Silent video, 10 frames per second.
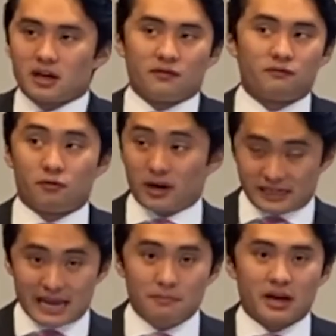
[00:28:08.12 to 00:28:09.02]
have, uh, for
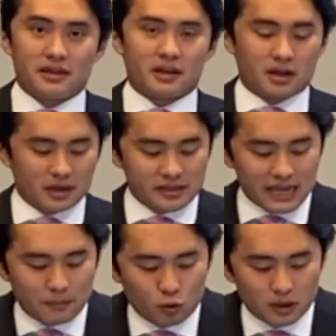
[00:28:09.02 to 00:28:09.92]
example, I think a good
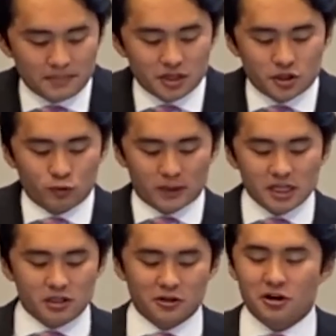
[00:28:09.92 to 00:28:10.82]
example would be to
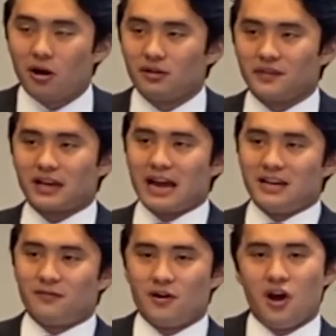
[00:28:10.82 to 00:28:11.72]
research all of the kind
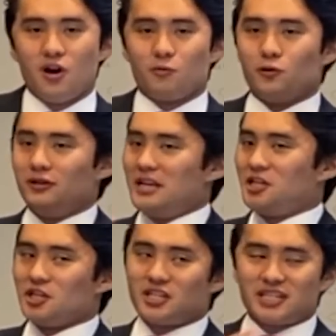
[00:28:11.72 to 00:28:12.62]
of
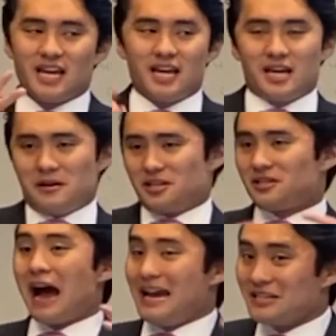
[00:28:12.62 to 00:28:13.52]
religious
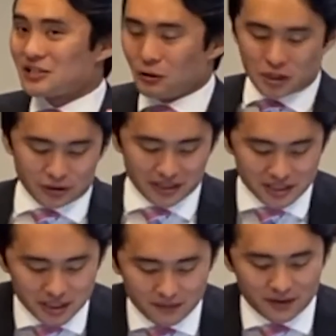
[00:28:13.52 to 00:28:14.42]
tight social
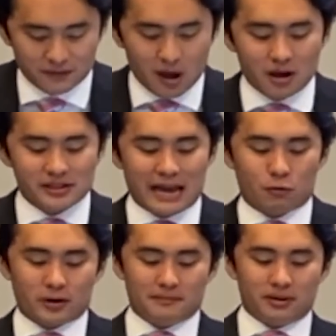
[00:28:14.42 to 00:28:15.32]
conservative laws that
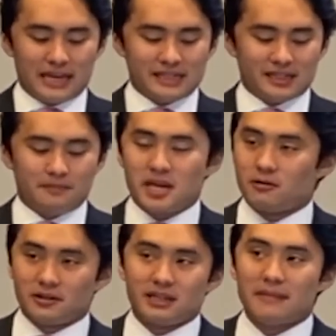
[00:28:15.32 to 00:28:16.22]
were in place in
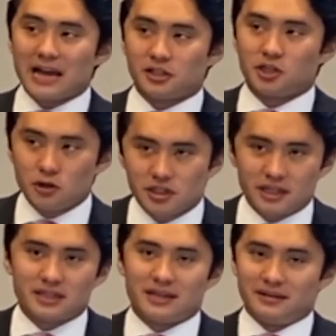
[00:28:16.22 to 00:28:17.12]
Puritan
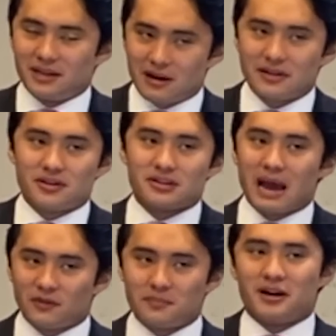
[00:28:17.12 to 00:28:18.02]
Massachusetts. And you know, at the
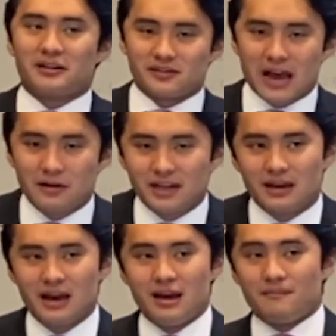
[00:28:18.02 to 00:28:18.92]
time of America's founding,
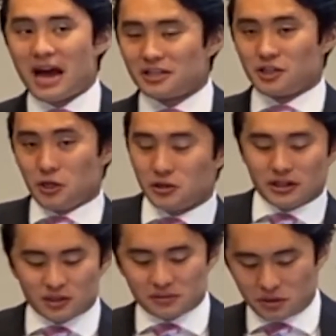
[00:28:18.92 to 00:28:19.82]

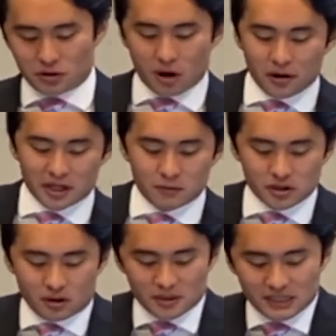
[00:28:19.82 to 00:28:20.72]
Massachusetts, you could argue, was
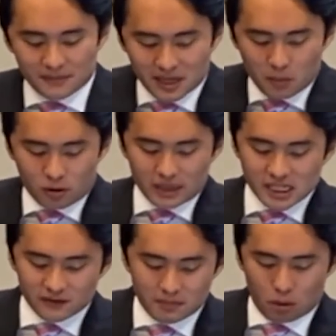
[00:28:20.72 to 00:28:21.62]
almost something more or less
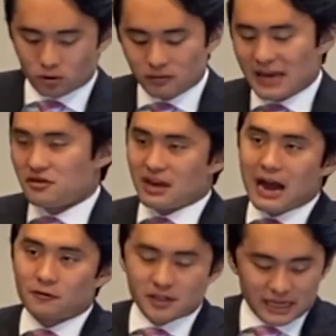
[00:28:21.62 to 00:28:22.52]
of a borderline
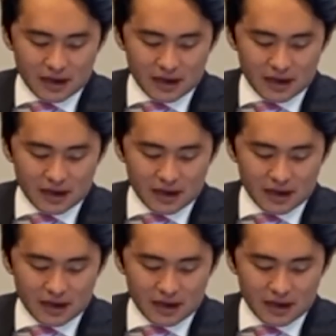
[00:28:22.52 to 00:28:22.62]
theocracy